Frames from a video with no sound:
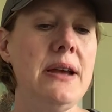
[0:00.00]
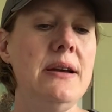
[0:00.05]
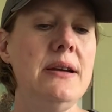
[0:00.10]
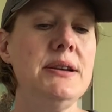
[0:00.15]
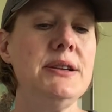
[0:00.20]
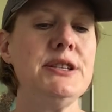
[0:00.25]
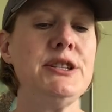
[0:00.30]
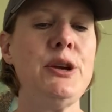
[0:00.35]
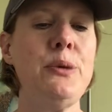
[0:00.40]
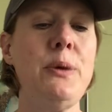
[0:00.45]

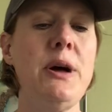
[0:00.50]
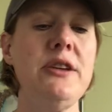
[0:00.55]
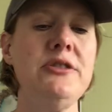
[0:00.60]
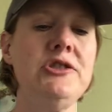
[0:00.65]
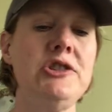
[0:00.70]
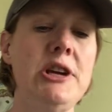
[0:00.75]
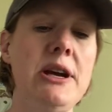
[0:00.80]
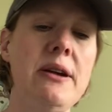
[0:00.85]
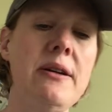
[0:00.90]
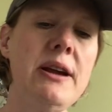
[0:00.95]
So while
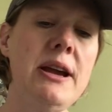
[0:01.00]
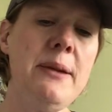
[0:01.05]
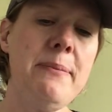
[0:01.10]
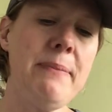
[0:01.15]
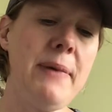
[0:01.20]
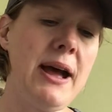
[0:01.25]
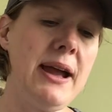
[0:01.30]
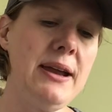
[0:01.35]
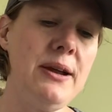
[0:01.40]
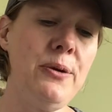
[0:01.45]
Jerry and
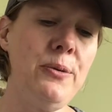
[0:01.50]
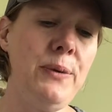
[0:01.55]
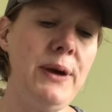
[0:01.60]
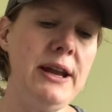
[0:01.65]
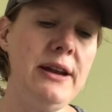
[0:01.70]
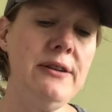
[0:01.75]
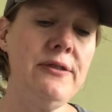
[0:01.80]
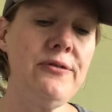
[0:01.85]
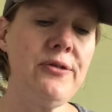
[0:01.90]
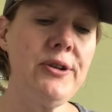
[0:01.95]
Maya
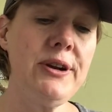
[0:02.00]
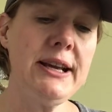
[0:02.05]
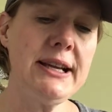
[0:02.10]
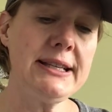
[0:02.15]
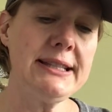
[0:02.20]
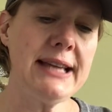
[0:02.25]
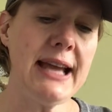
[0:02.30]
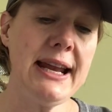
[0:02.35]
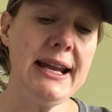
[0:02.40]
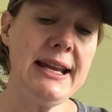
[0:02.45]
waited for an
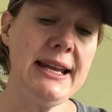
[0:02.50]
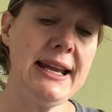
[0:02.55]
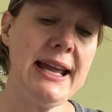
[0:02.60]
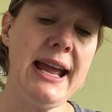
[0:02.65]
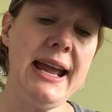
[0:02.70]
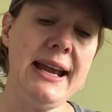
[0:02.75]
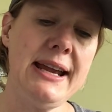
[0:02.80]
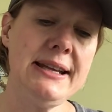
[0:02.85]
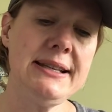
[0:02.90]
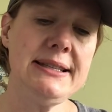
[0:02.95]
exciting
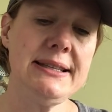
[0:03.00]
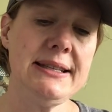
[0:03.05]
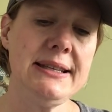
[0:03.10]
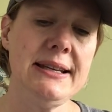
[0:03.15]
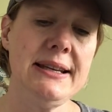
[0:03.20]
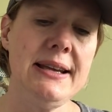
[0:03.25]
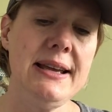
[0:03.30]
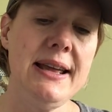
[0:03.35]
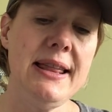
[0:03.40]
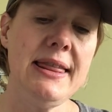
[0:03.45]
case,
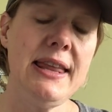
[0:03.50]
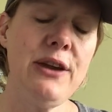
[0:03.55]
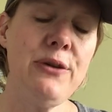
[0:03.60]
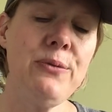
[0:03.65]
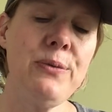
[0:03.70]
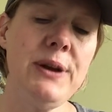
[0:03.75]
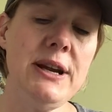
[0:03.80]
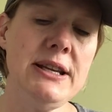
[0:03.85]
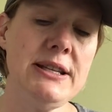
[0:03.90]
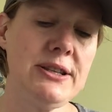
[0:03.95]
they
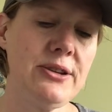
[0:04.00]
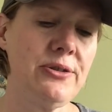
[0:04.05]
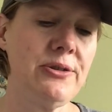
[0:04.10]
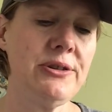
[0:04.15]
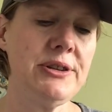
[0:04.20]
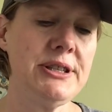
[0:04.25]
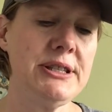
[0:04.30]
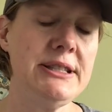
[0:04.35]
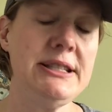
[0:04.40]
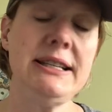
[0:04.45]

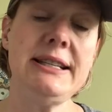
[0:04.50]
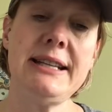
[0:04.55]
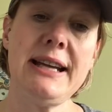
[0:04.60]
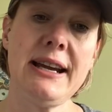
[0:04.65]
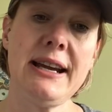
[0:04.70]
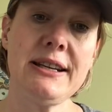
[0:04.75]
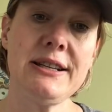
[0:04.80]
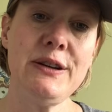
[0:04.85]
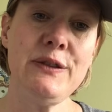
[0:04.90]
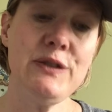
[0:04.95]
researched
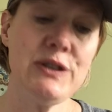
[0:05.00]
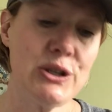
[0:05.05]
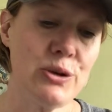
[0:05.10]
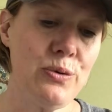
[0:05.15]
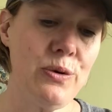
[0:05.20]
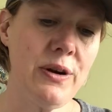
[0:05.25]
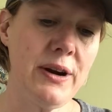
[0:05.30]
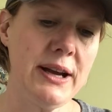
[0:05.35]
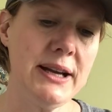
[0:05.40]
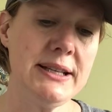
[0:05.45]
detective
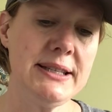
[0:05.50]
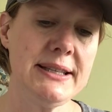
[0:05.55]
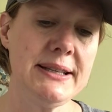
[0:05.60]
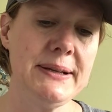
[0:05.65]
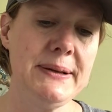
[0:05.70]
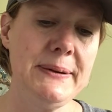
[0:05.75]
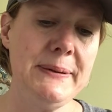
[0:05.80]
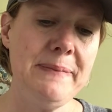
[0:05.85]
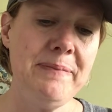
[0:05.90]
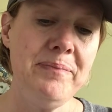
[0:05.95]
stories.
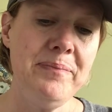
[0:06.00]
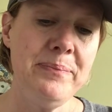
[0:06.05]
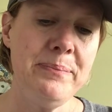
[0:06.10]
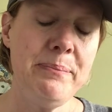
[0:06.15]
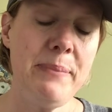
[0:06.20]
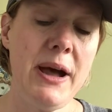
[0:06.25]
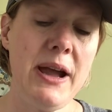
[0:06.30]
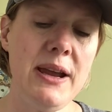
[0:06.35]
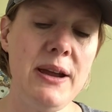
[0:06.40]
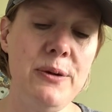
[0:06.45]

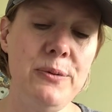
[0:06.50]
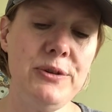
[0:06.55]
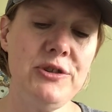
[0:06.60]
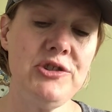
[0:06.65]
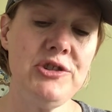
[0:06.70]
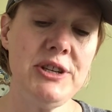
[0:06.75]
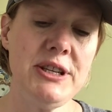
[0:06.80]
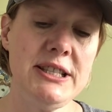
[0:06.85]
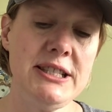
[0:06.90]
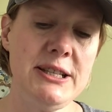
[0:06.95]
Maya was
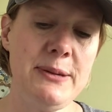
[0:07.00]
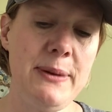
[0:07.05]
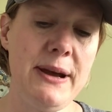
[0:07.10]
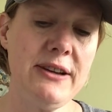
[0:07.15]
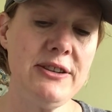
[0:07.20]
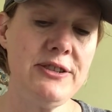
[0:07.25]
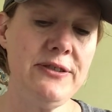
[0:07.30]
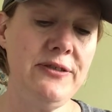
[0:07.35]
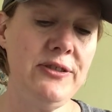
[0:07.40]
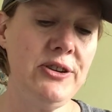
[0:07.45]
just
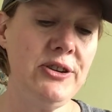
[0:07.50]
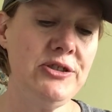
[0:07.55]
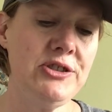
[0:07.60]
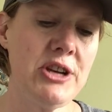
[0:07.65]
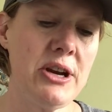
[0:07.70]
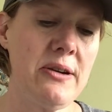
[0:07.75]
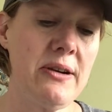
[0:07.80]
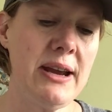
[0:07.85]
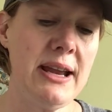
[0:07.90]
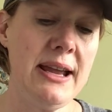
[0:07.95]
about to fill
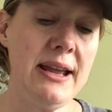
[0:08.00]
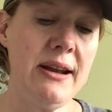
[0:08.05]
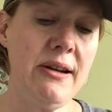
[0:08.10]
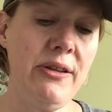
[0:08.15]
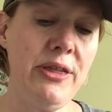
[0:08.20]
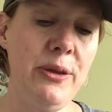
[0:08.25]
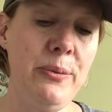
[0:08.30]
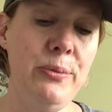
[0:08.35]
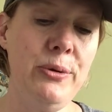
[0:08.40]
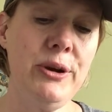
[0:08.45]
Jerry in on
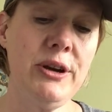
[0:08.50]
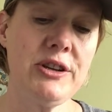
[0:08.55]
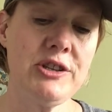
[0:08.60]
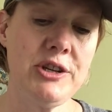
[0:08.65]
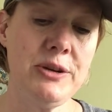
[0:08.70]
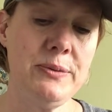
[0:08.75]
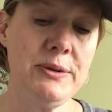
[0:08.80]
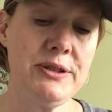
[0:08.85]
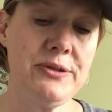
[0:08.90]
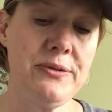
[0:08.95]
the book she
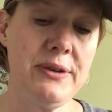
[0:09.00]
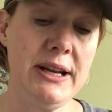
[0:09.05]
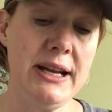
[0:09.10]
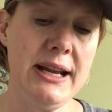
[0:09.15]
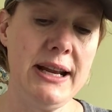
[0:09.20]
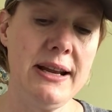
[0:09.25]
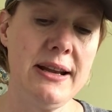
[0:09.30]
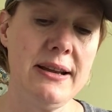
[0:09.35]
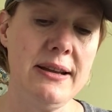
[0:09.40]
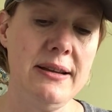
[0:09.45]
was
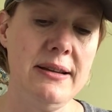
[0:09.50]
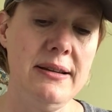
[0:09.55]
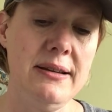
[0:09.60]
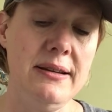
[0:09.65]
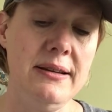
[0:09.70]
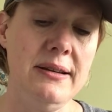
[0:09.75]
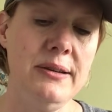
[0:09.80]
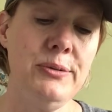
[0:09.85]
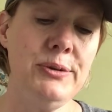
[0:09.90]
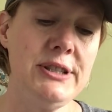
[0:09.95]
reading.
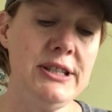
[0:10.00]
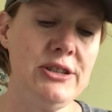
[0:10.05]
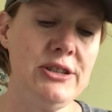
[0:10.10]
It was a